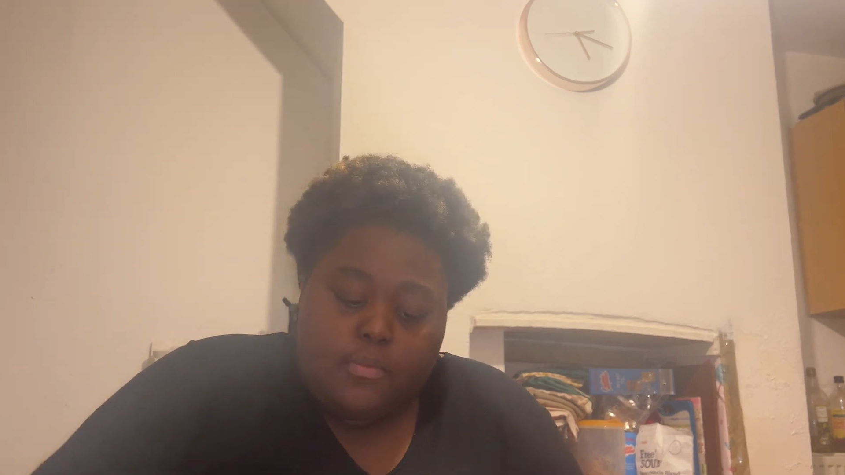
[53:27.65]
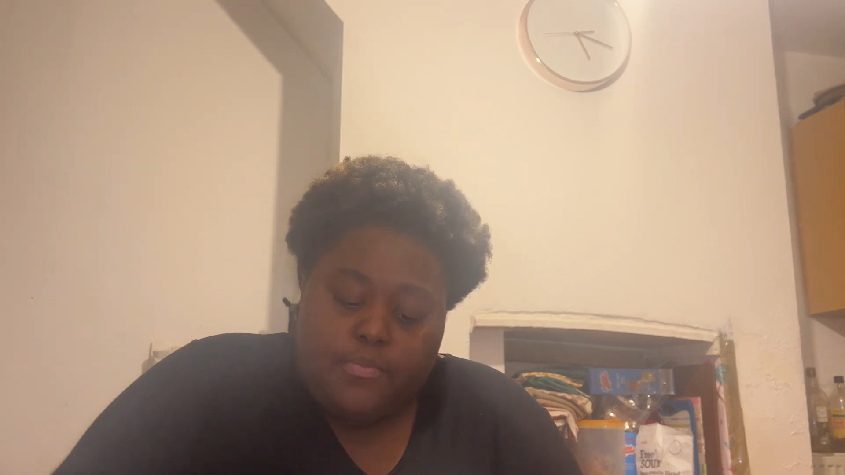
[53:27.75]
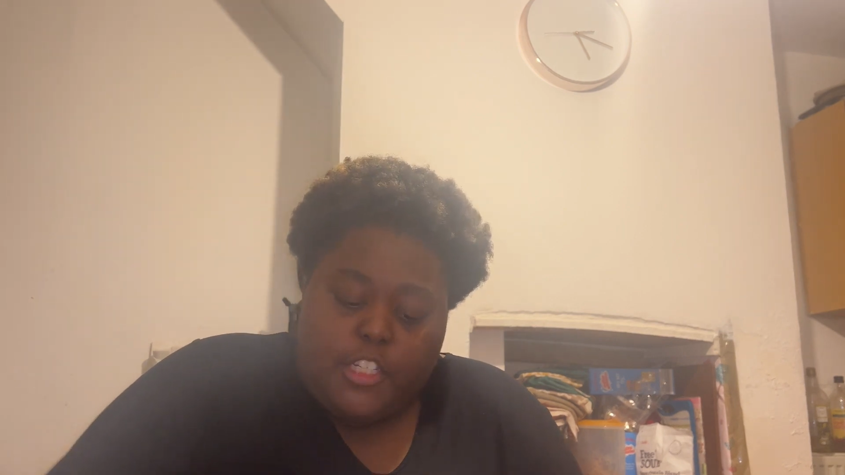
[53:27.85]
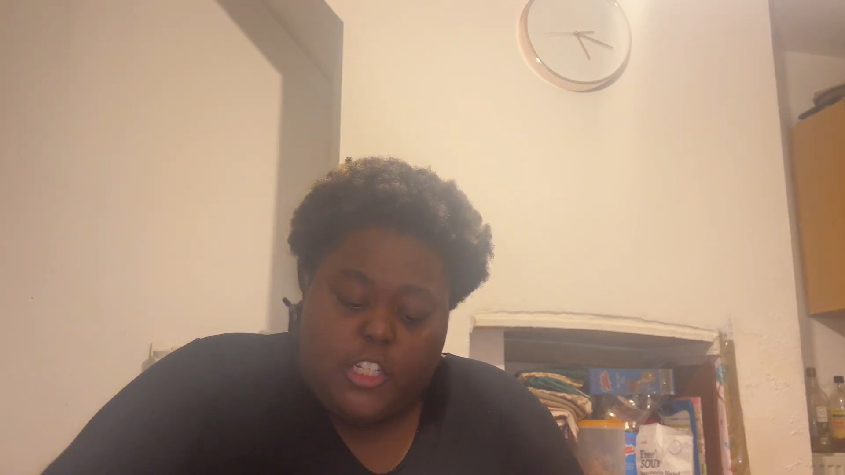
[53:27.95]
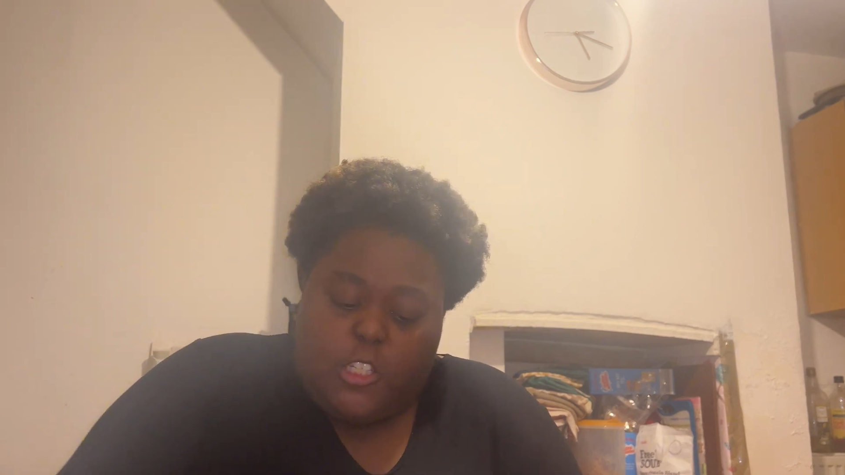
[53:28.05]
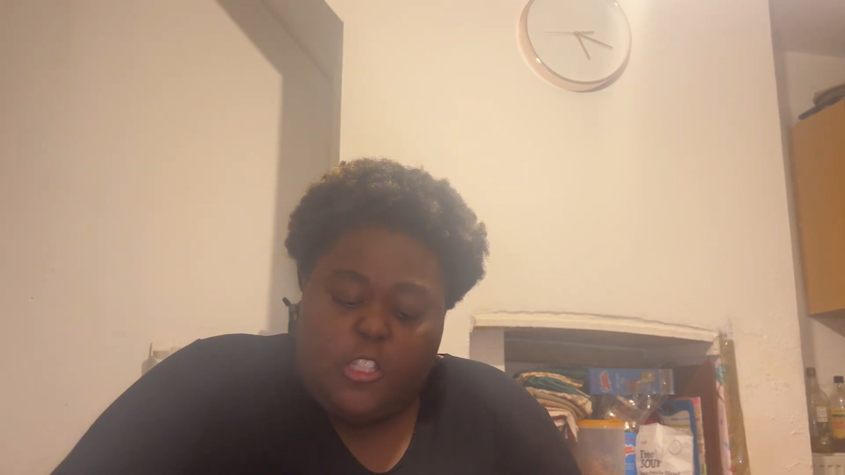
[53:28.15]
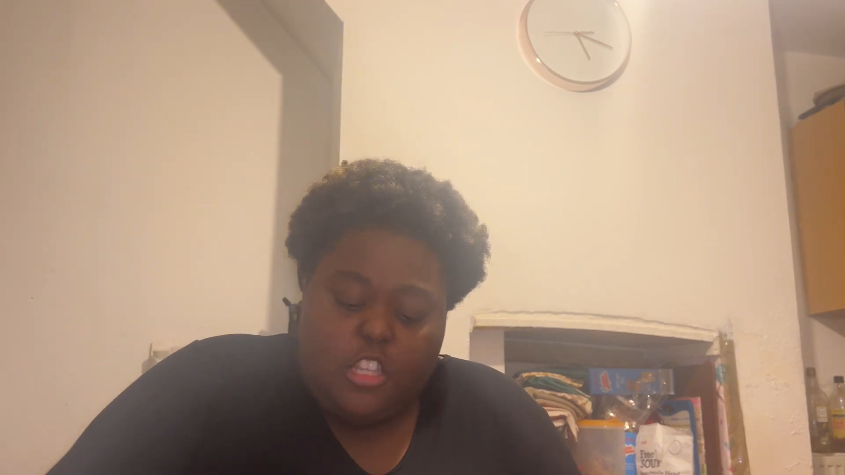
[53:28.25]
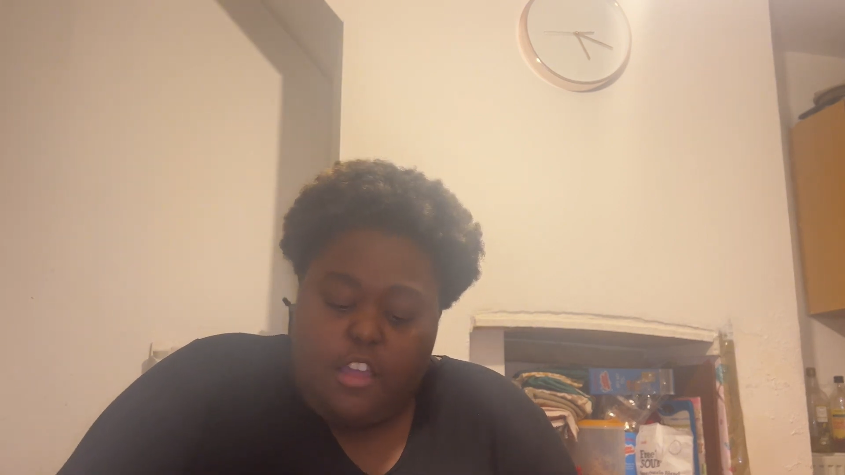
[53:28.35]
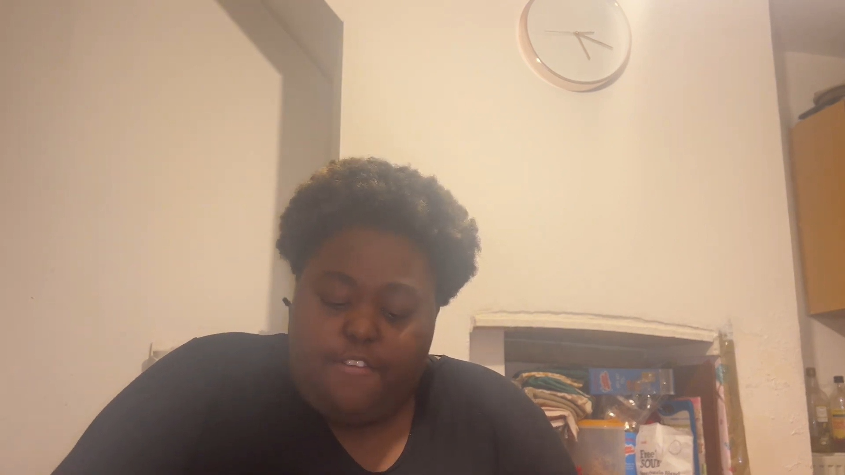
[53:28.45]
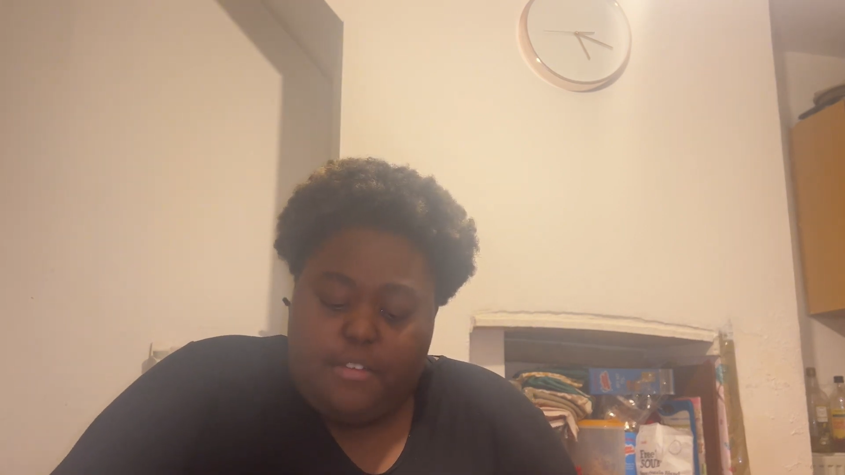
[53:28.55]
there is
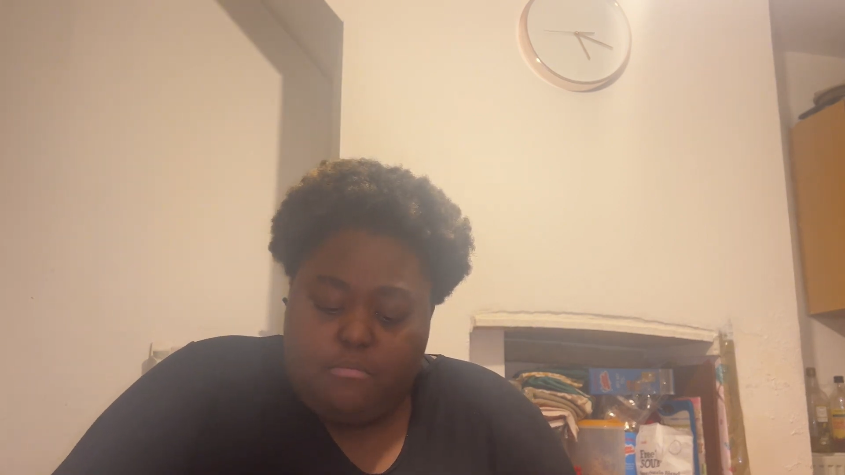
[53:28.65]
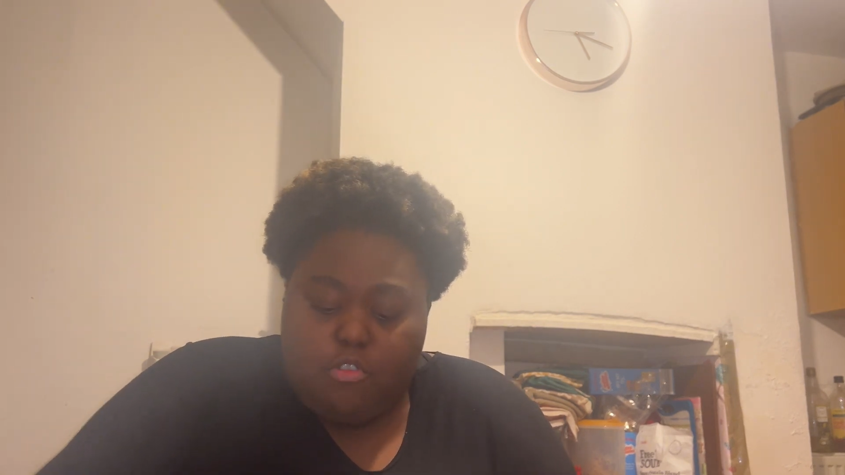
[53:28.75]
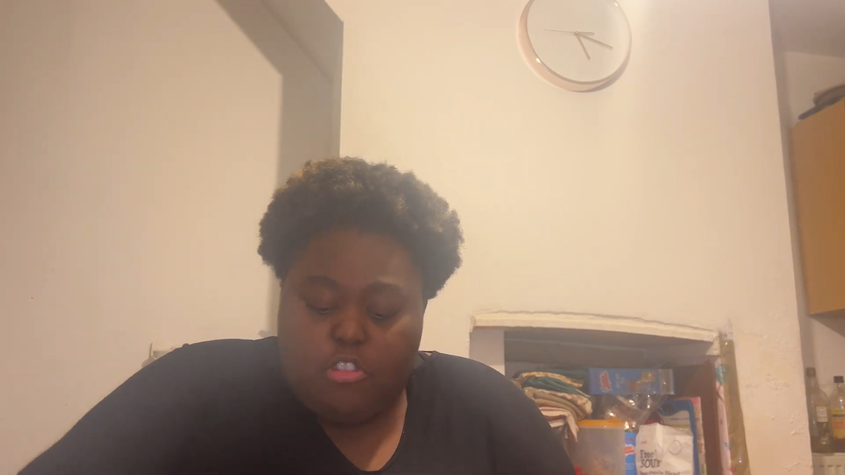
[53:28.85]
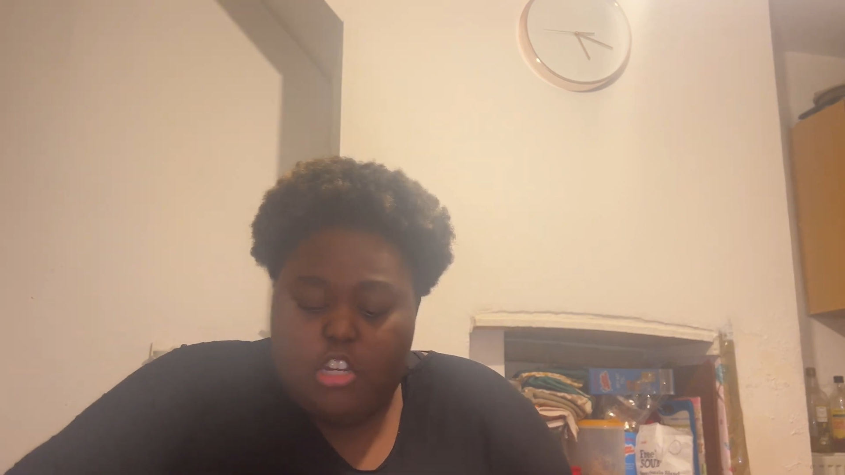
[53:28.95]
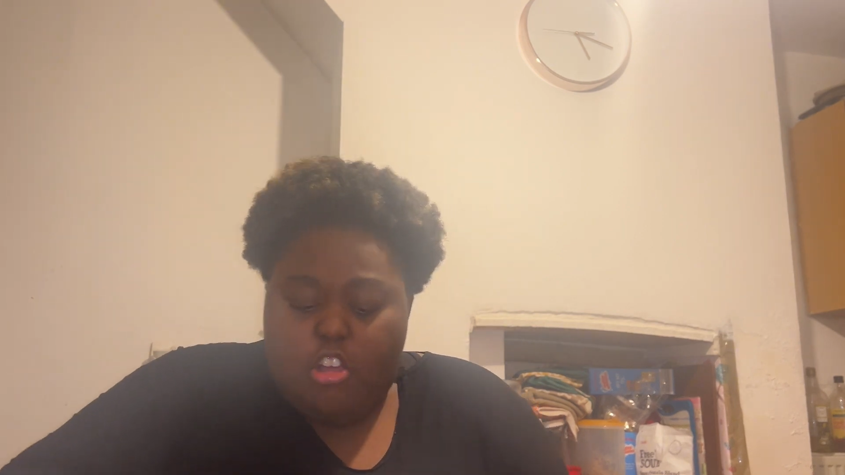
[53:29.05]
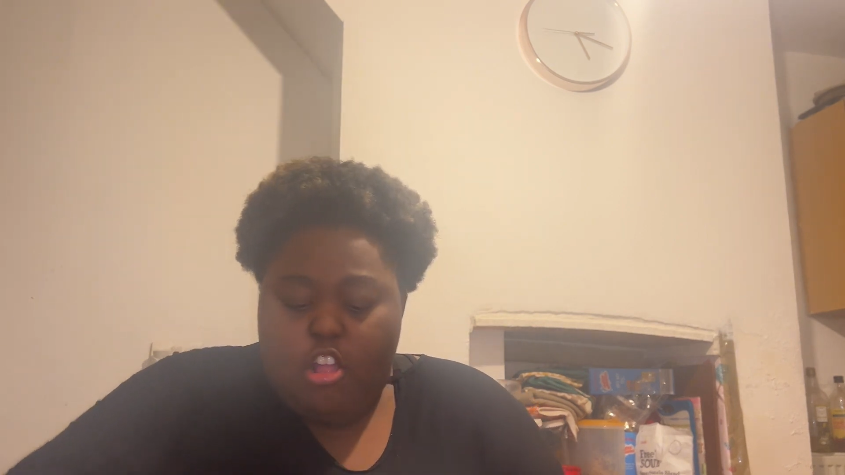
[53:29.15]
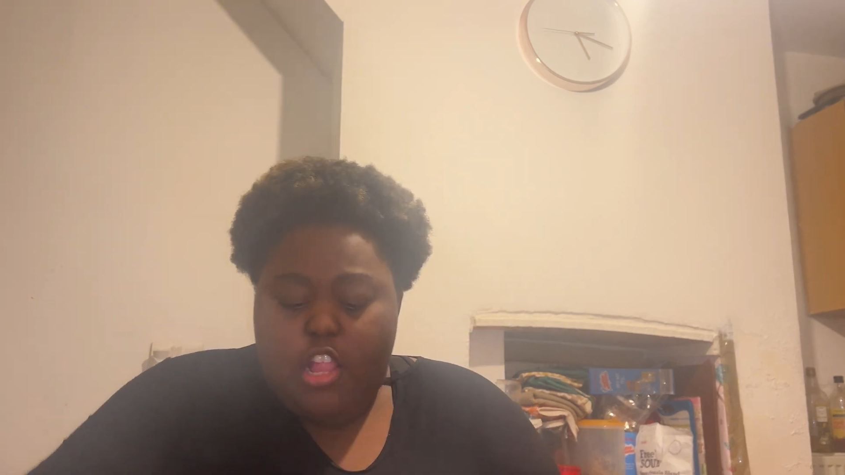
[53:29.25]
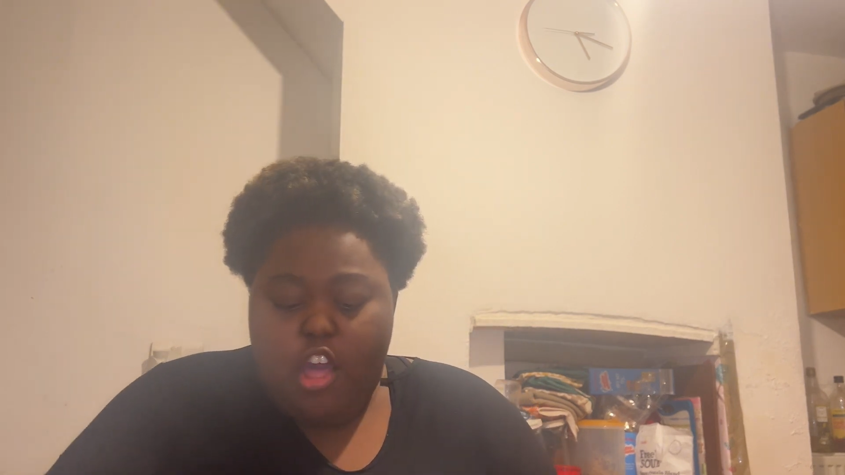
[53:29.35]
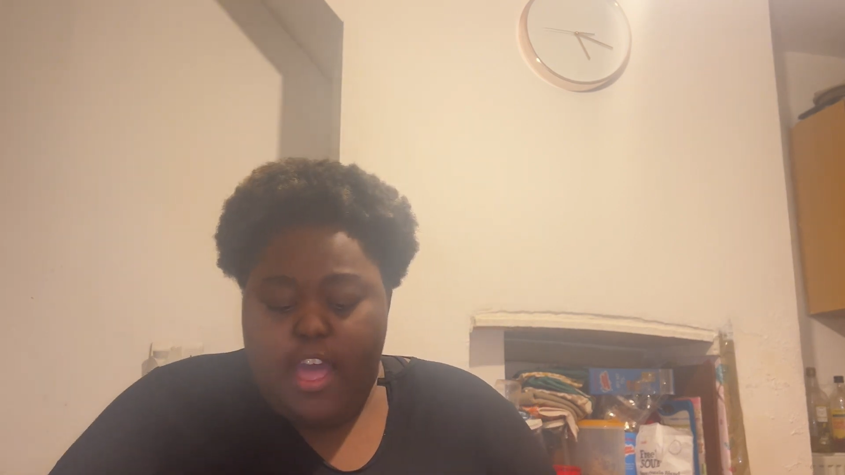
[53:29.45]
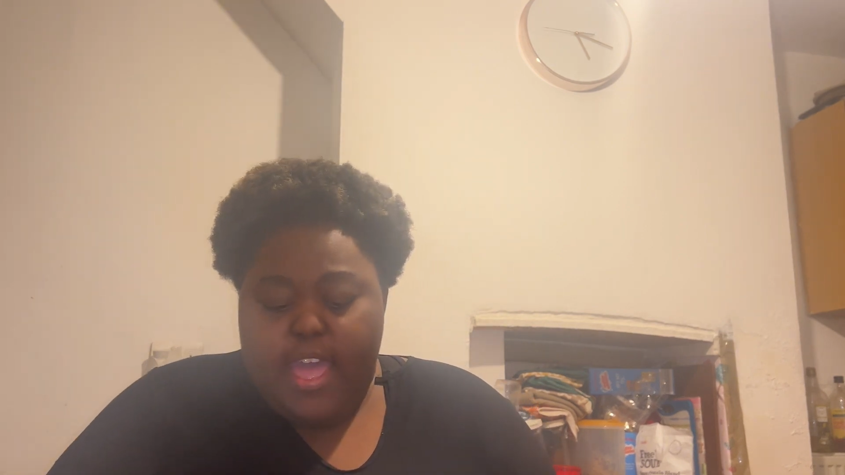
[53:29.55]
nothing more than our
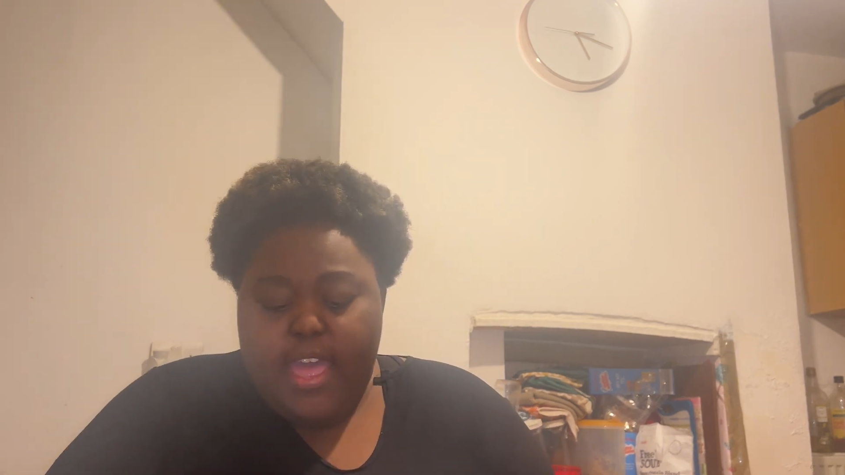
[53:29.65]
life.